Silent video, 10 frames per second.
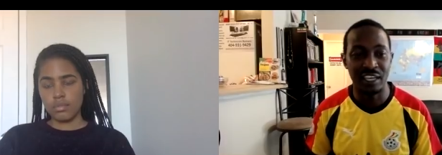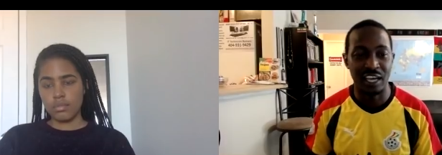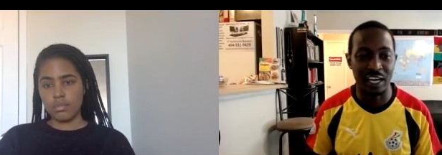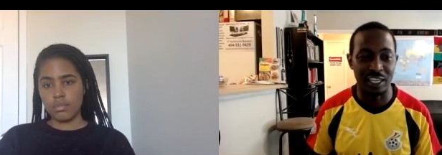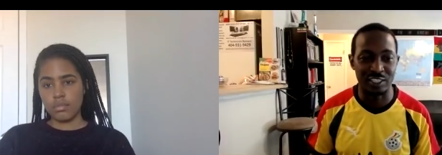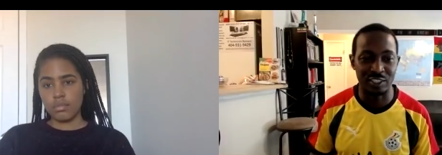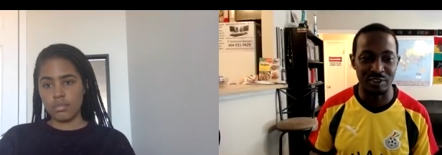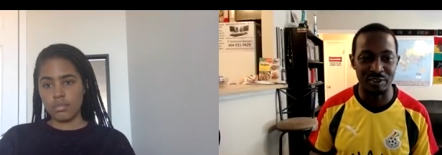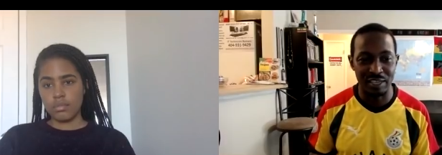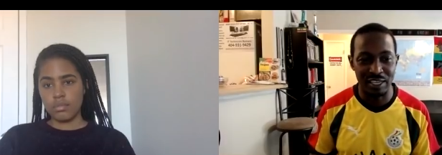Speaker 1: Uh,
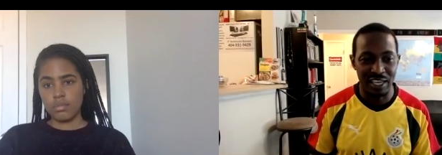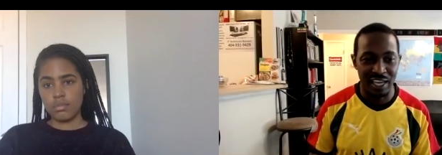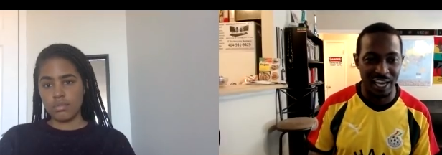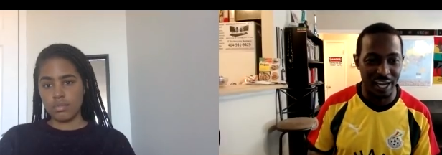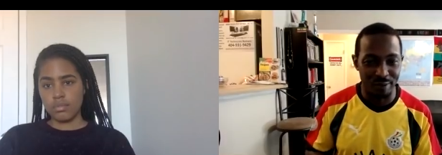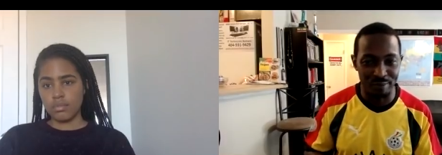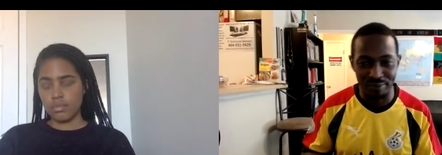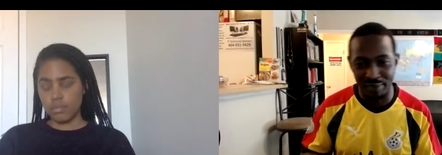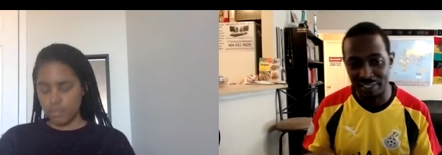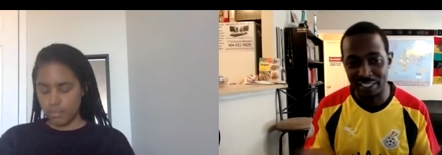so um,
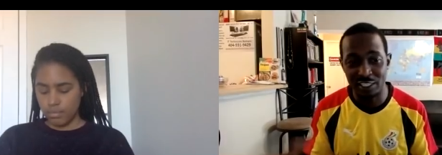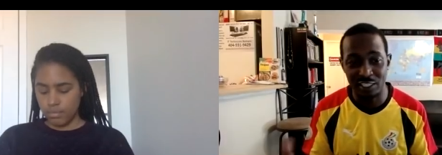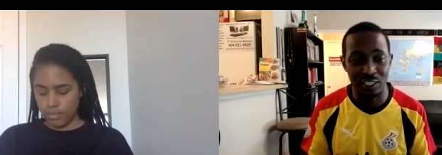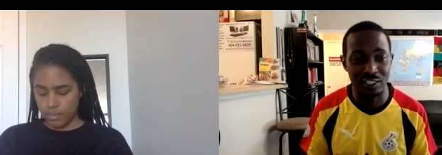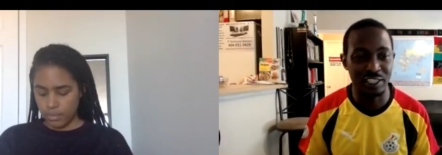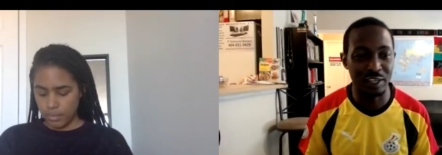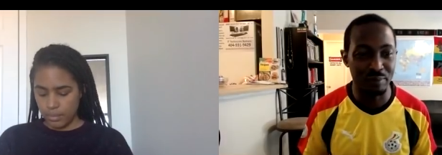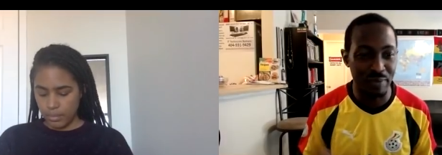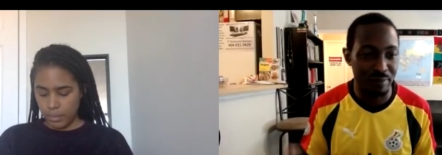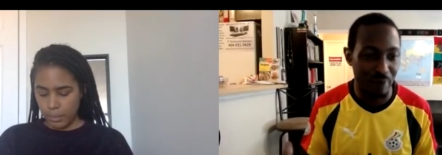I tend to just you know
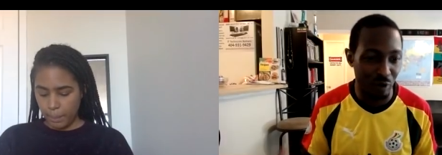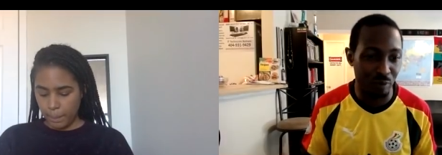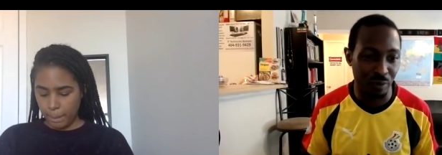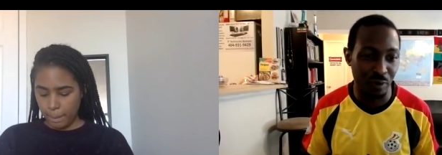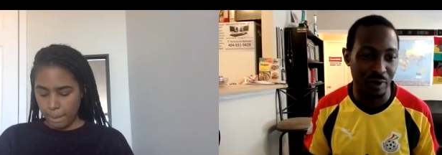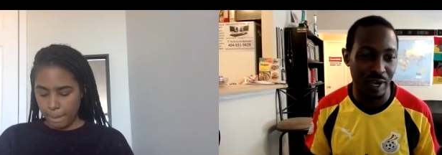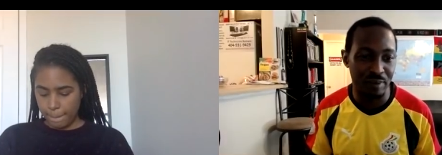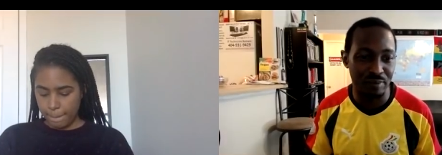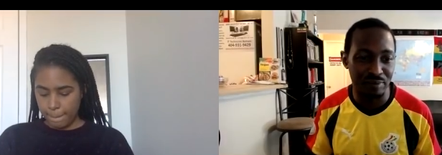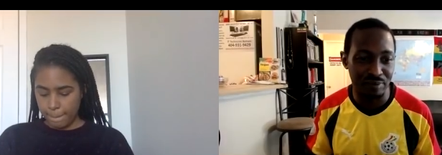make my own
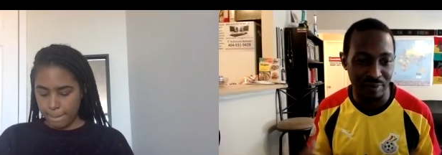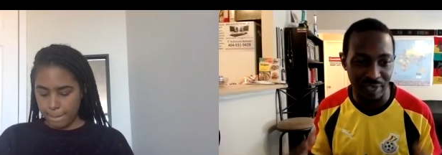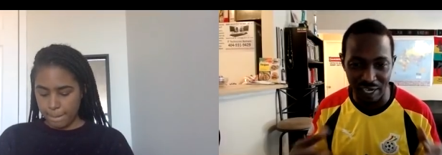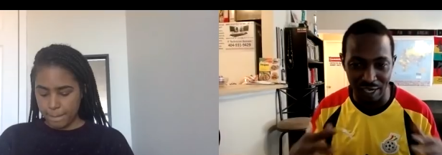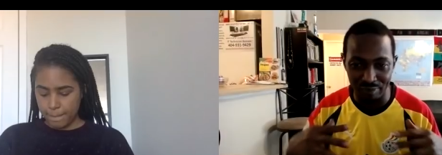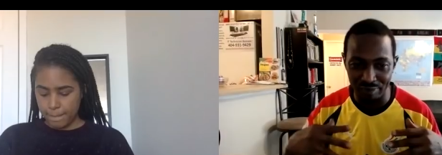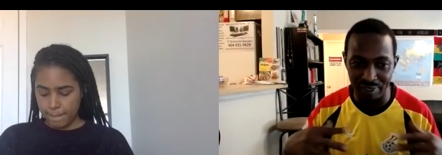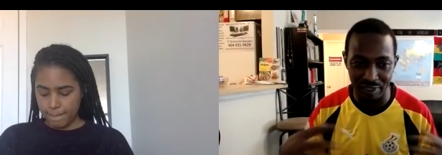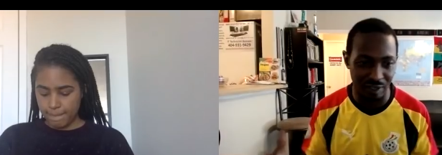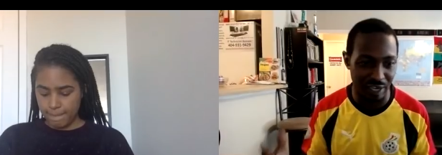program um,
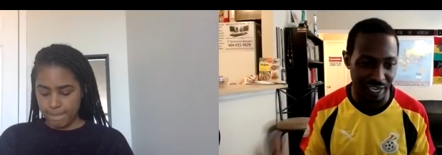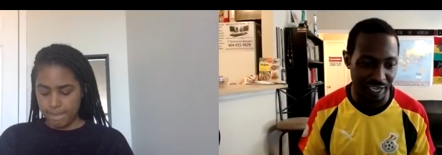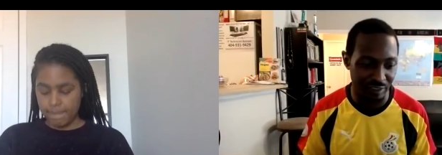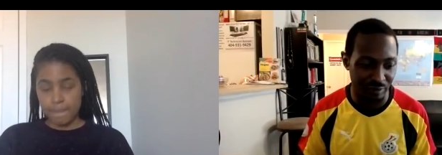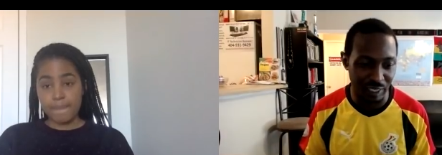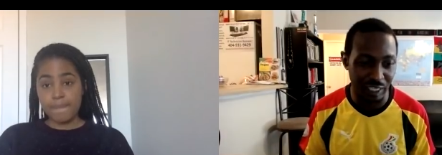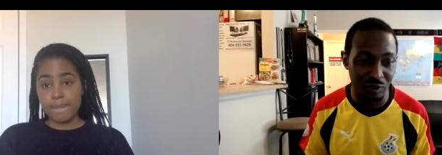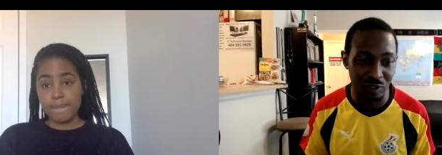uh, when I do